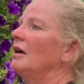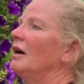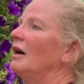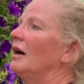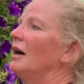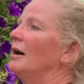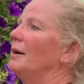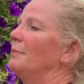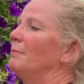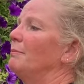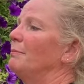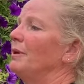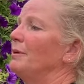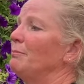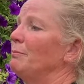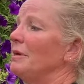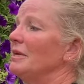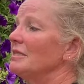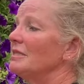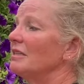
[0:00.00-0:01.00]

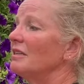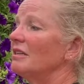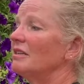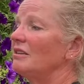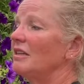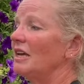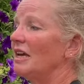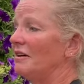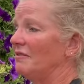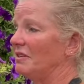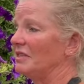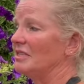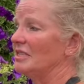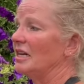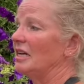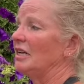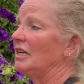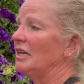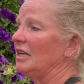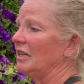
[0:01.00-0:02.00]
But basically they haven't
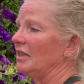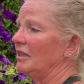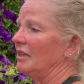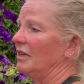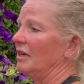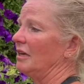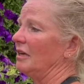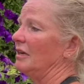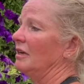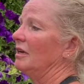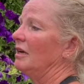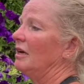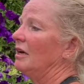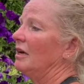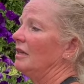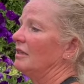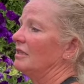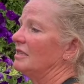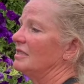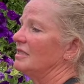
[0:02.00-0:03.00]
done anything.
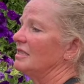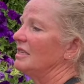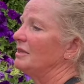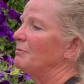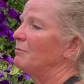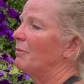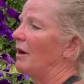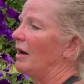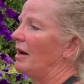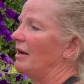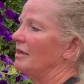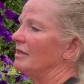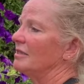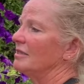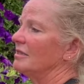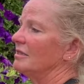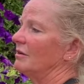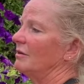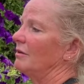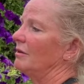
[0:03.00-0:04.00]
The seed pod is
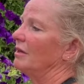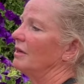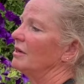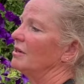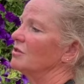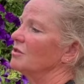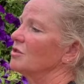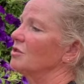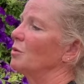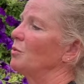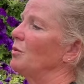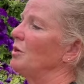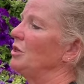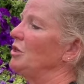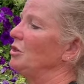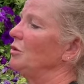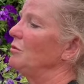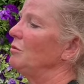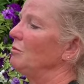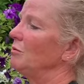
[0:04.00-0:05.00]
still there. So when
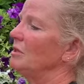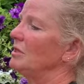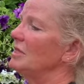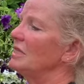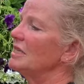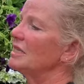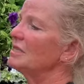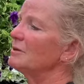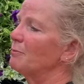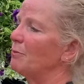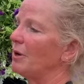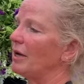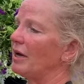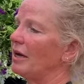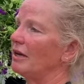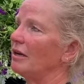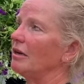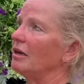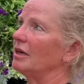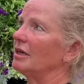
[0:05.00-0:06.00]
you disc
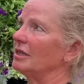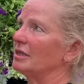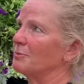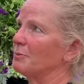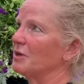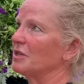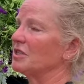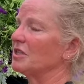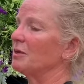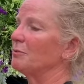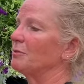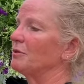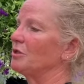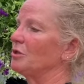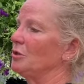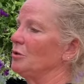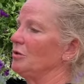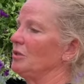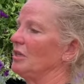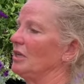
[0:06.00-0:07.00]
bud, especially a
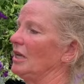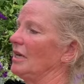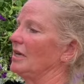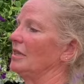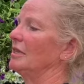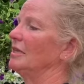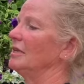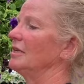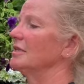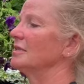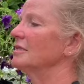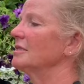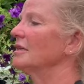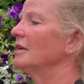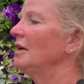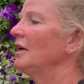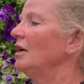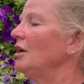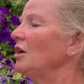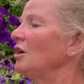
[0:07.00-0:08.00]
petunia like this,
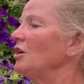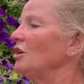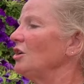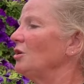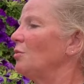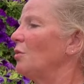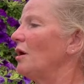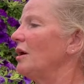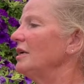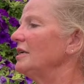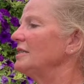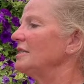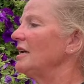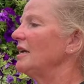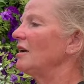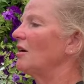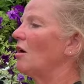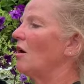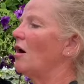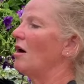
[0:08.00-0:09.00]
you want to
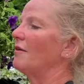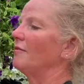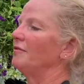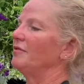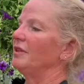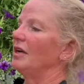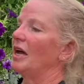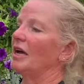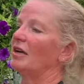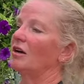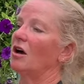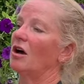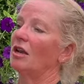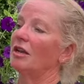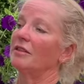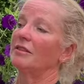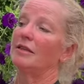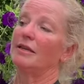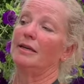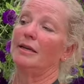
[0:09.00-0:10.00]
take off, I call
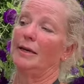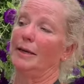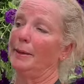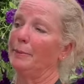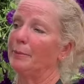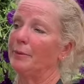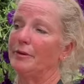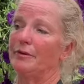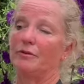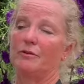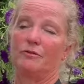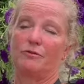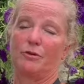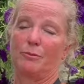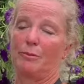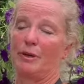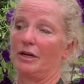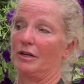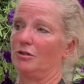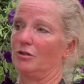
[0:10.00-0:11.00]
it the hip for
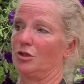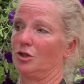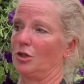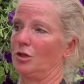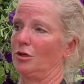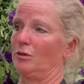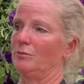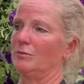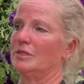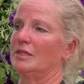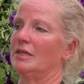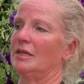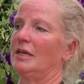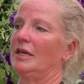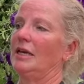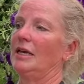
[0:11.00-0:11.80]
better terms.